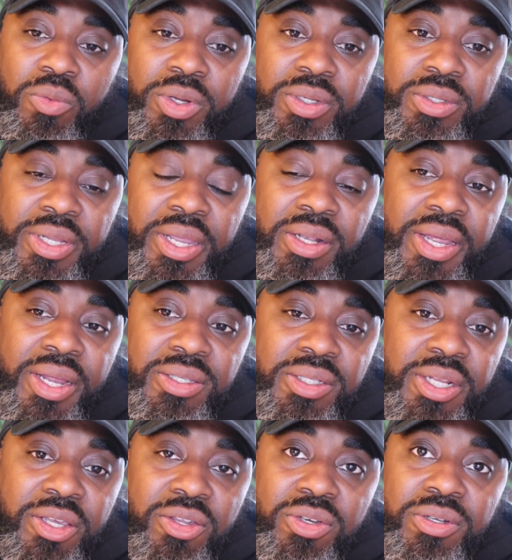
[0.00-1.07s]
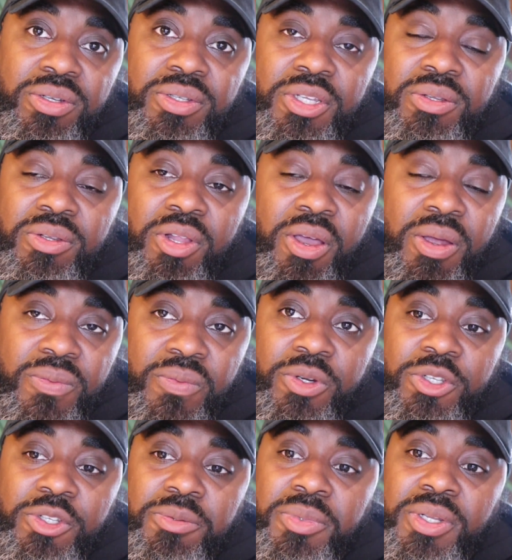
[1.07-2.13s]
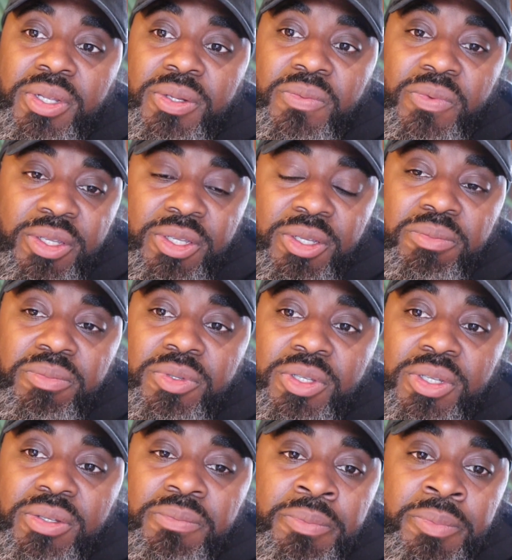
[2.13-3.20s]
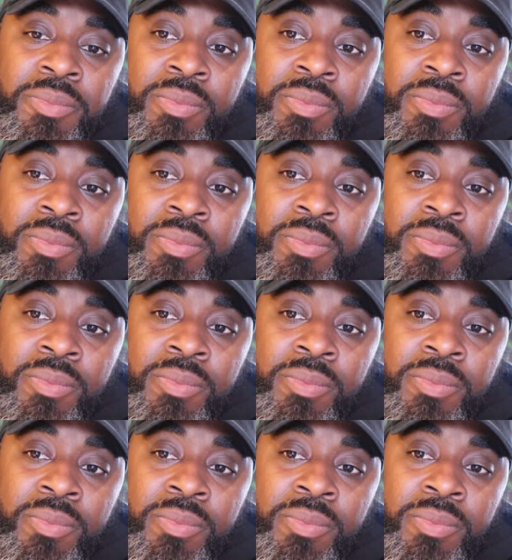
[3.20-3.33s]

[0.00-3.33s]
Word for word: with state legislatures and law enforcement and victims and